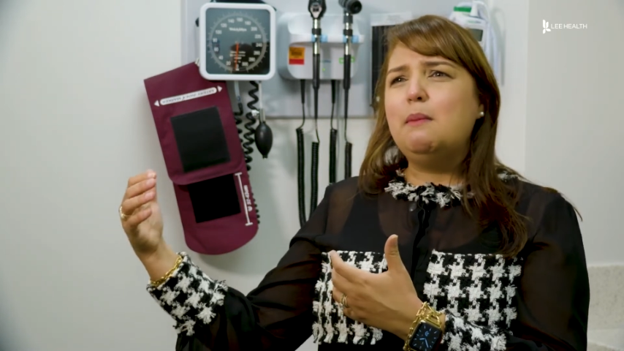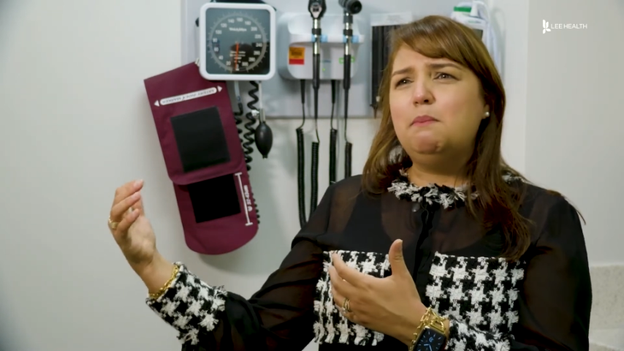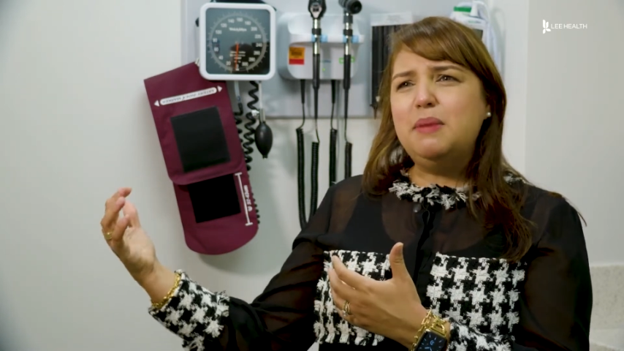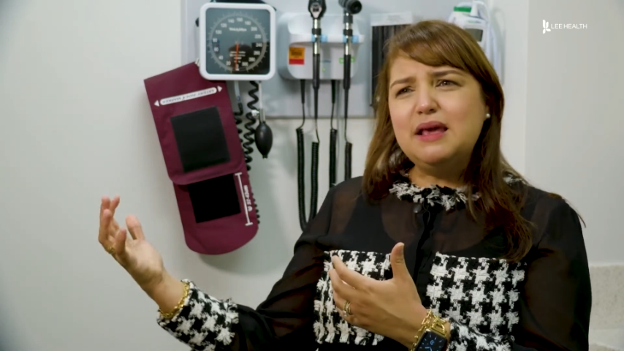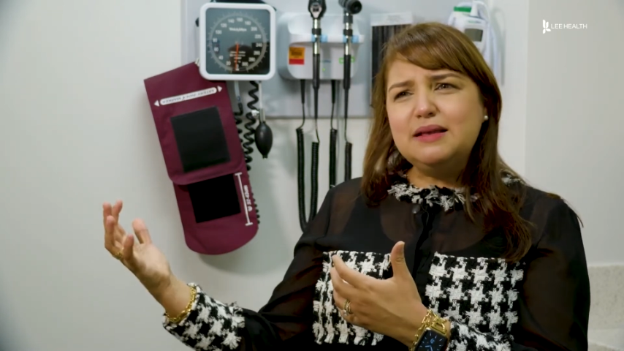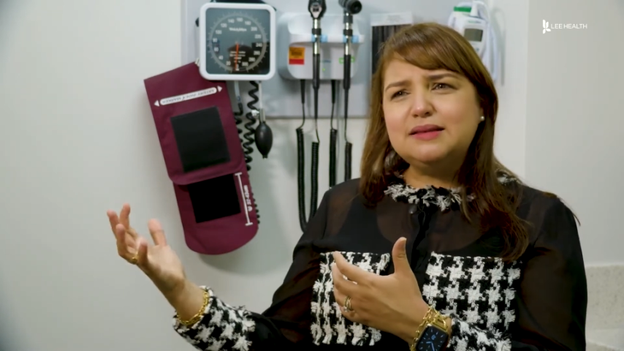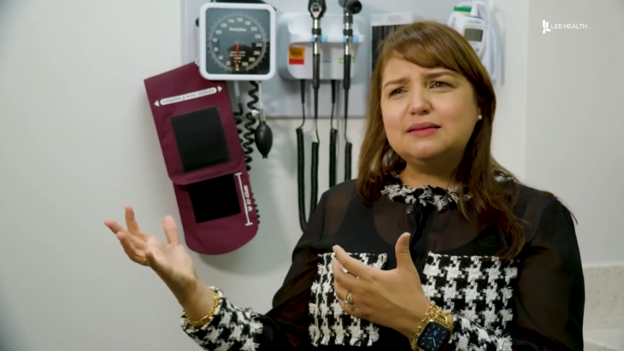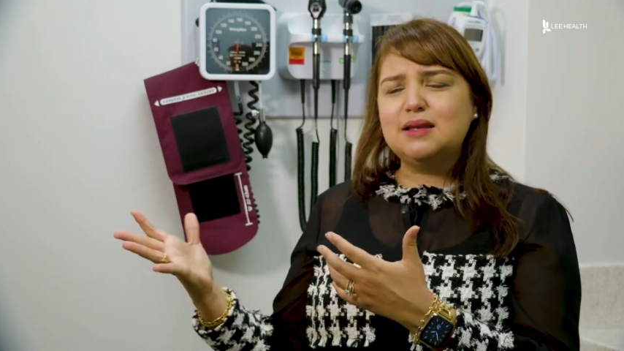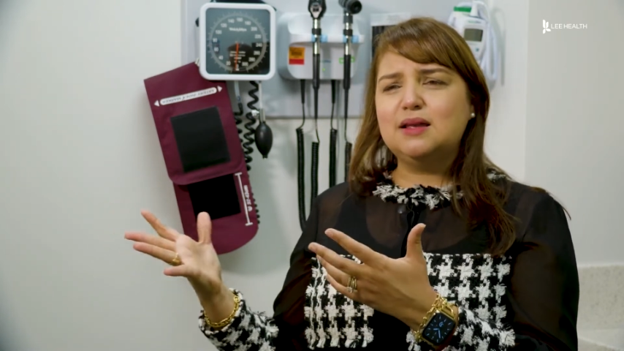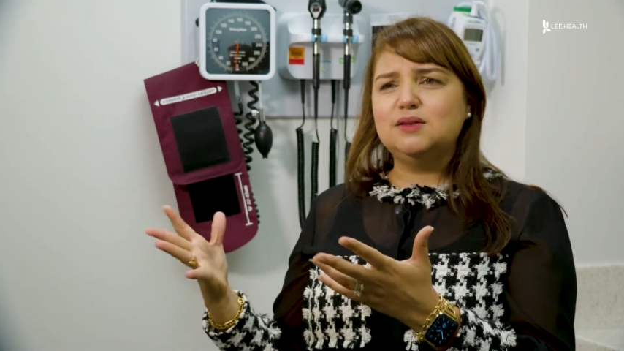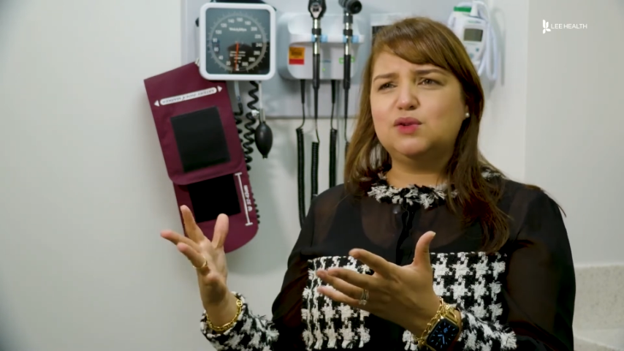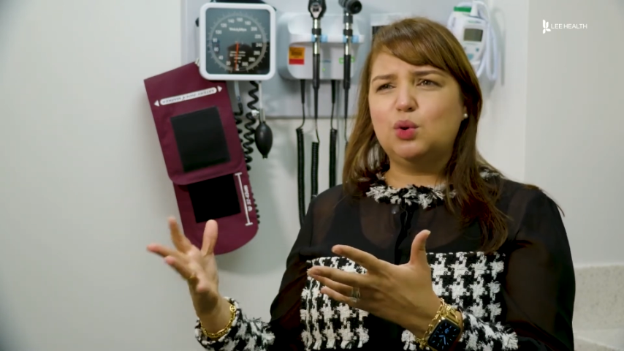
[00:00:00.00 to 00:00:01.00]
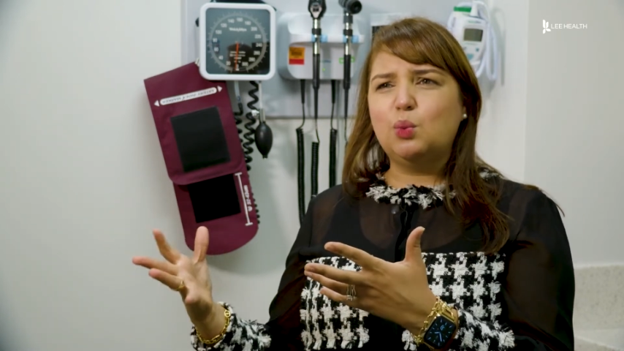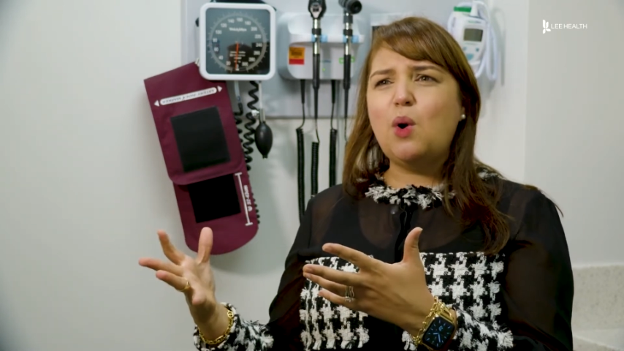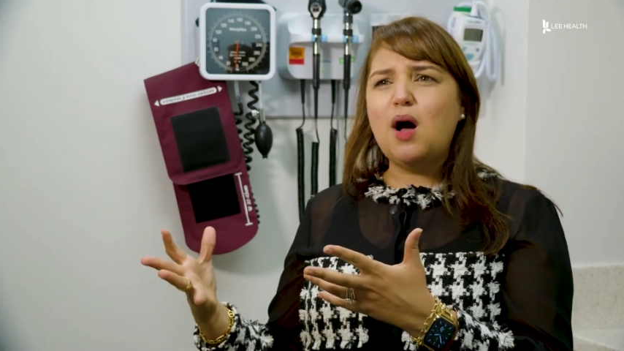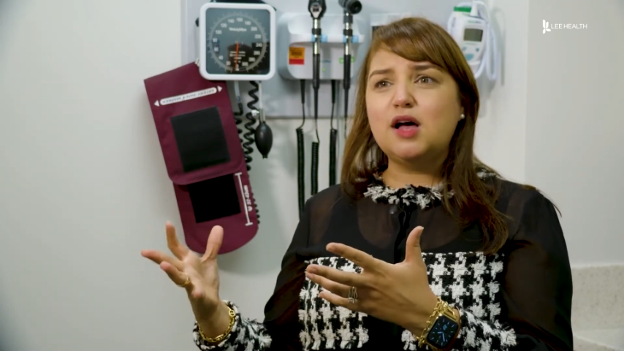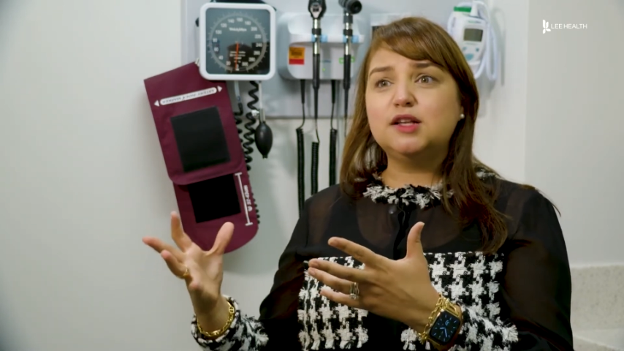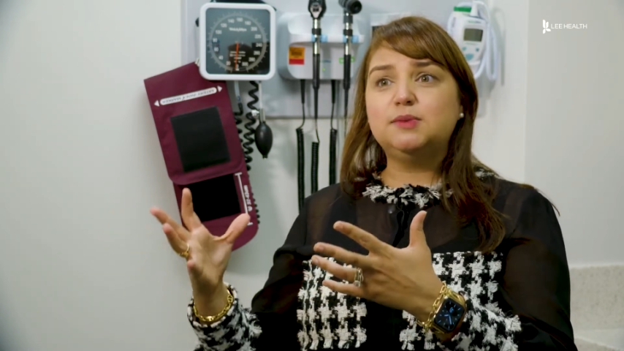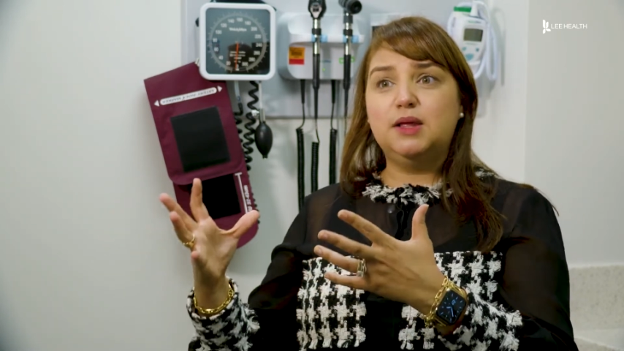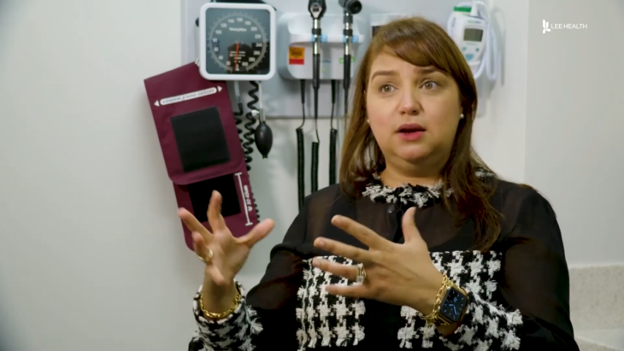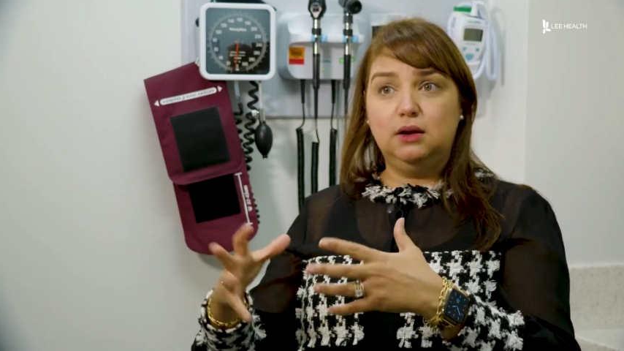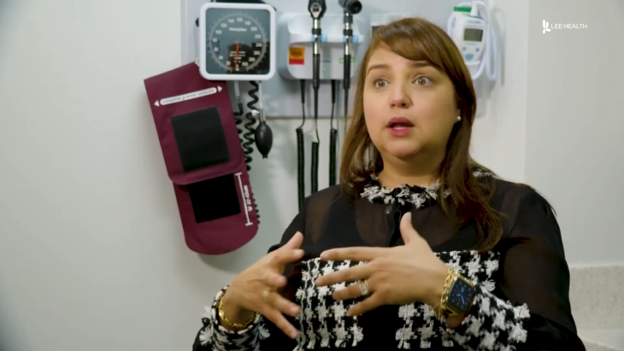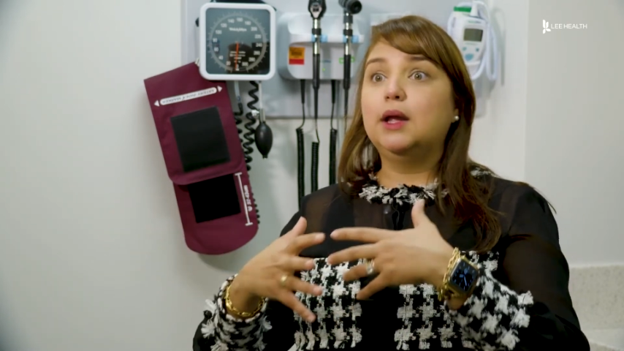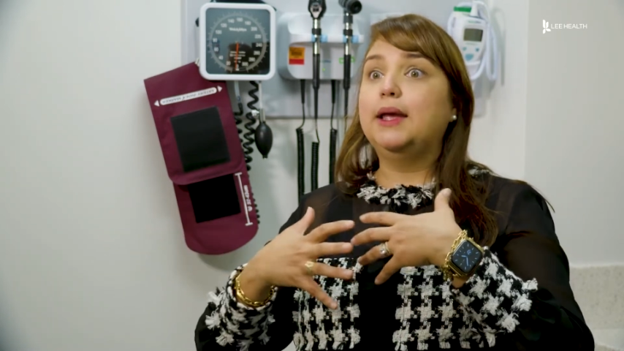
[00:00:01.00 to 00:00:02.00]
bee stings or wasps that
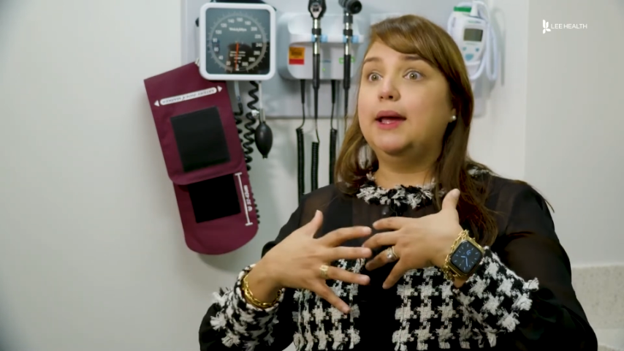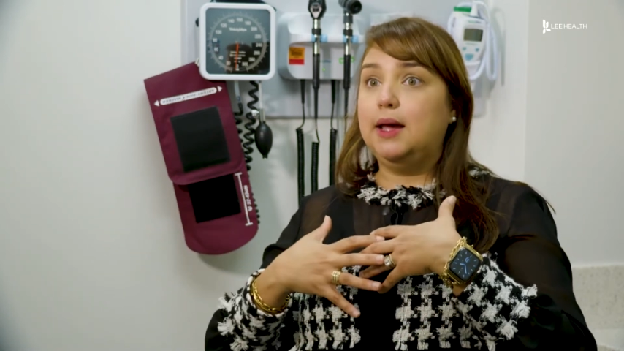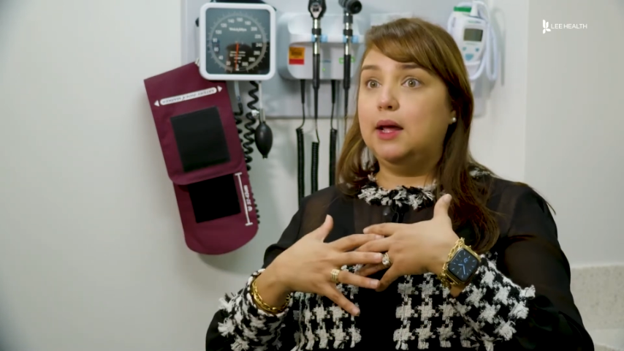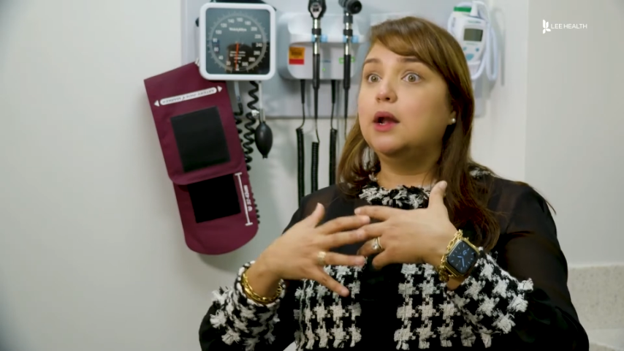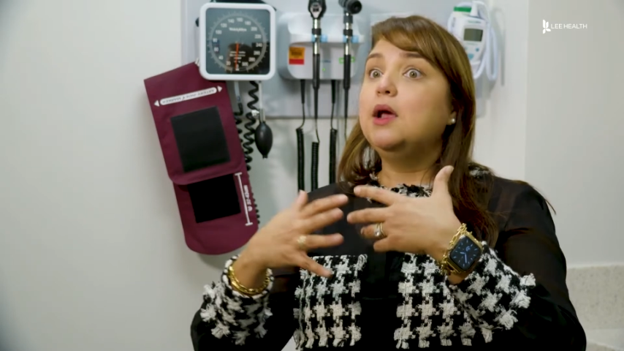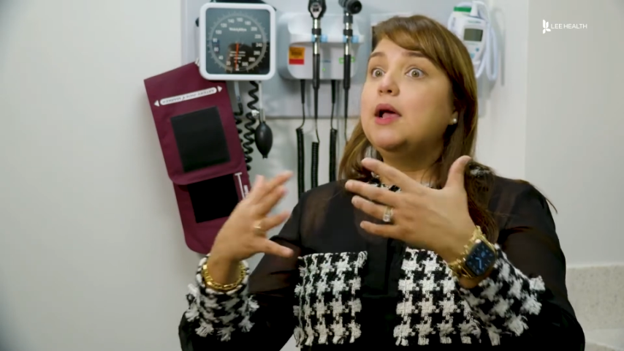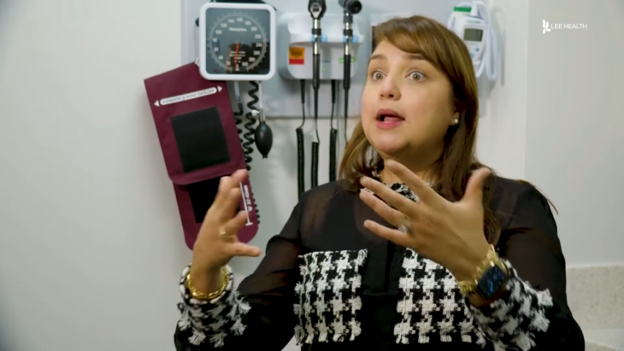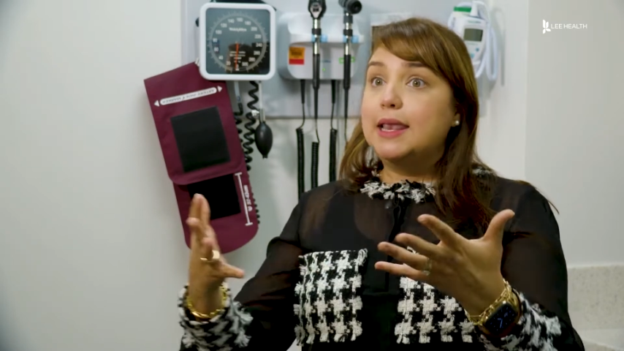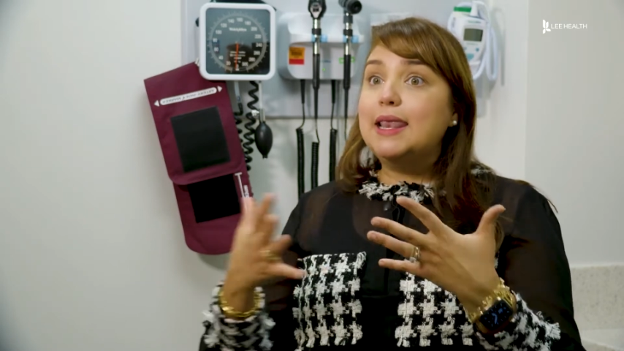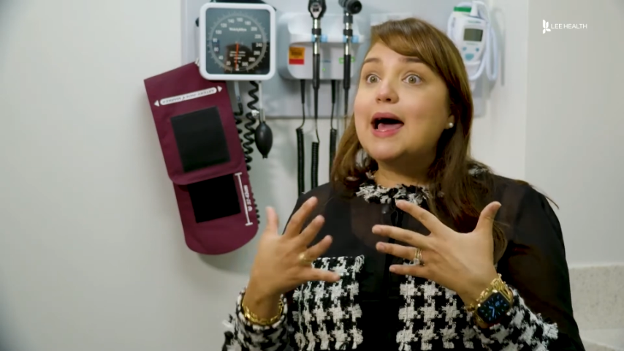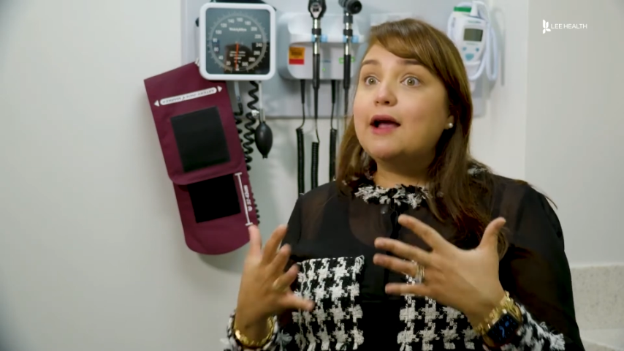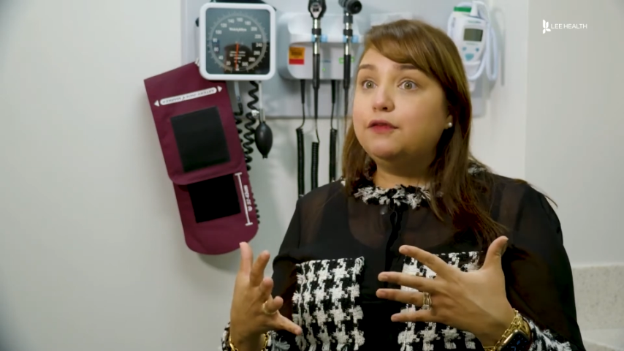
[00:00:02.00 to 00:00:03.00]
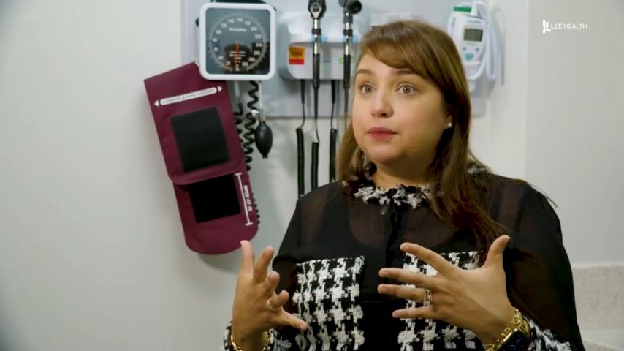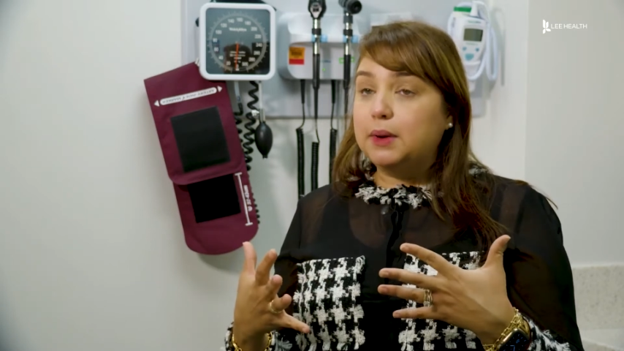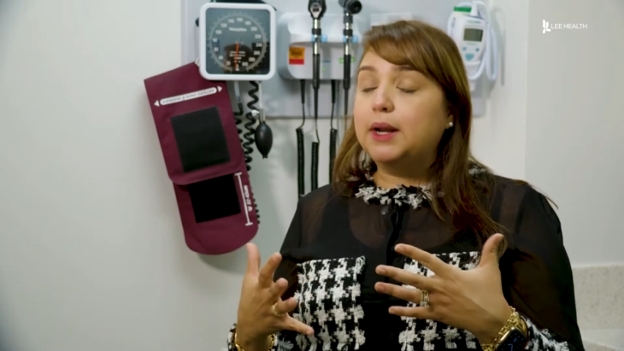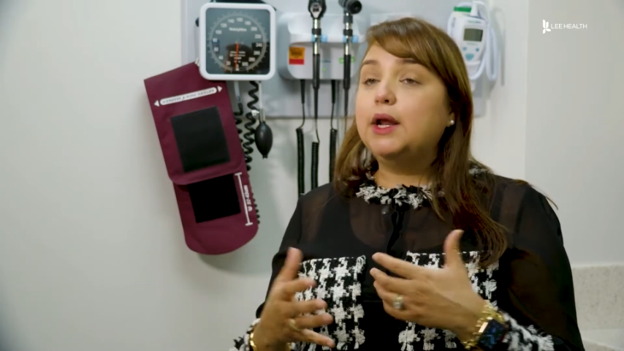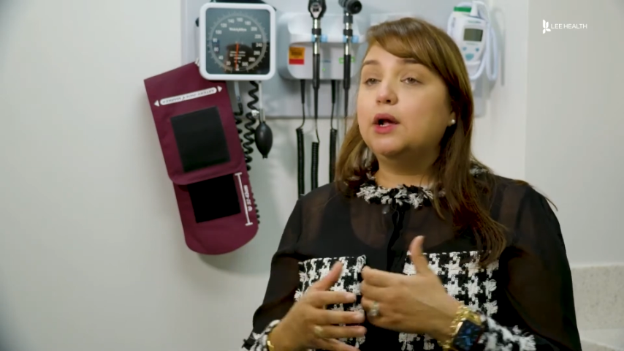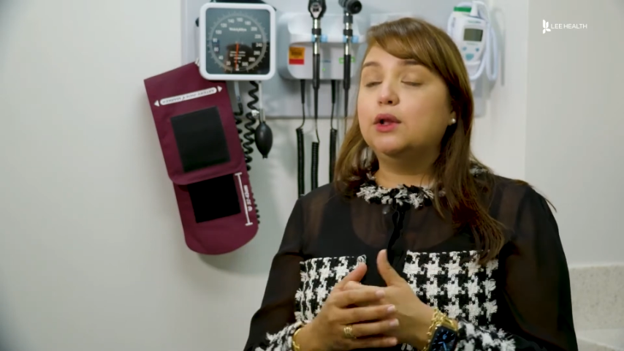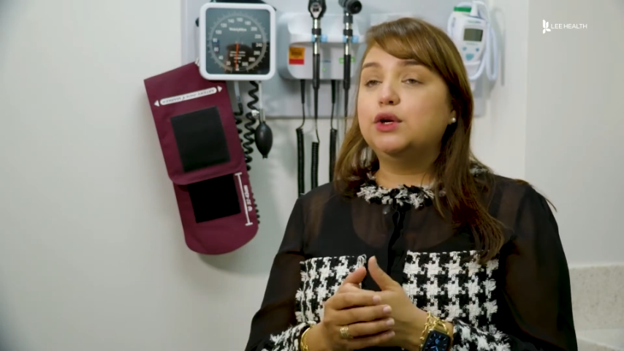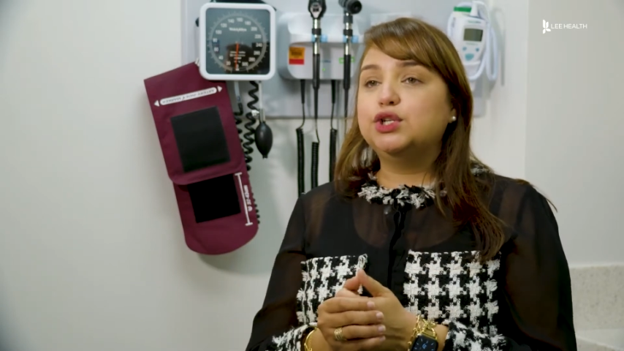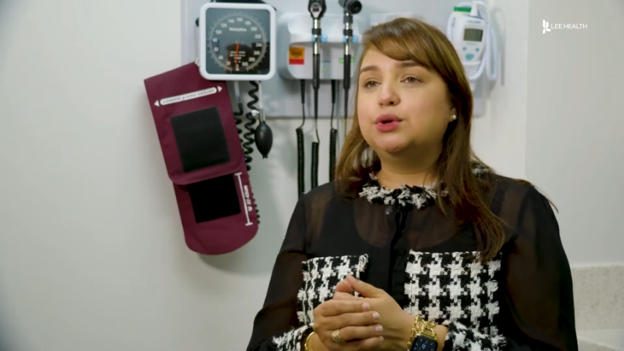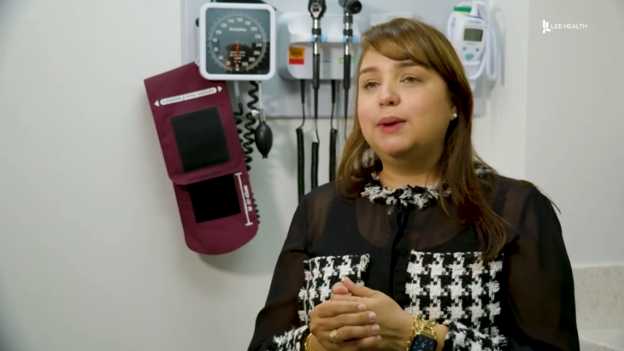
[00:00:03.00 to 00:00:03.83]
you can get life-threatening allergic